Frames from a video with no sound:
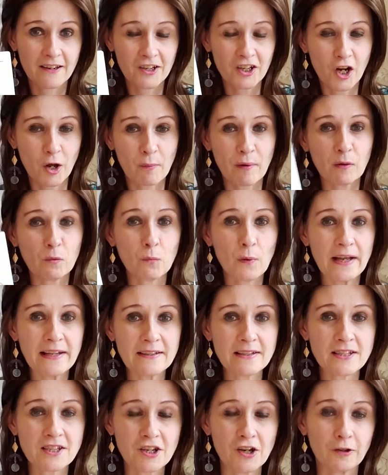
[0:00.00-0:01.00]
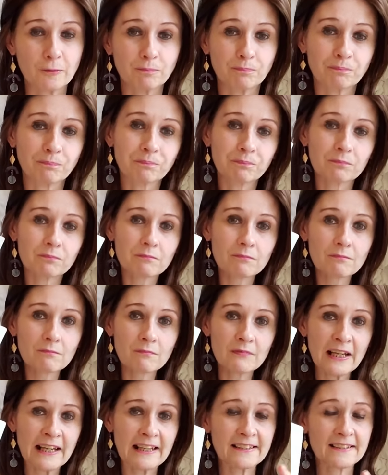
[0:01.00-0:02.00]
You know, in winter,
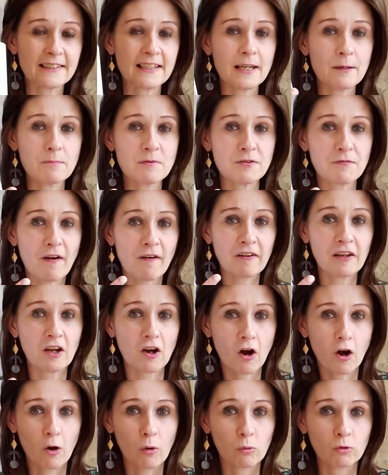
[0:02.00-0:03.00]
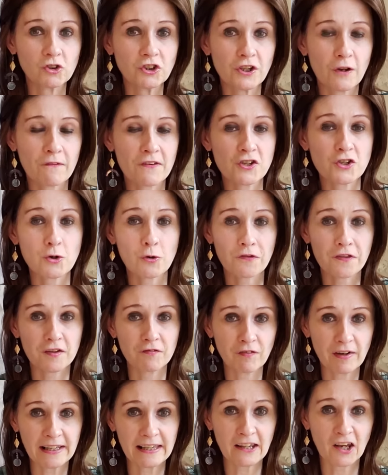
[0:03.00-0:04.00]
it seems very cold, you know, there's
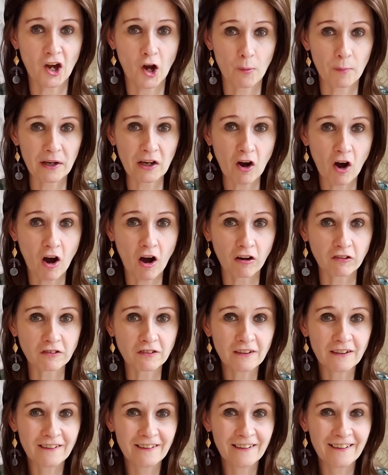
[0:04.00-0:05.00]
nothing really going on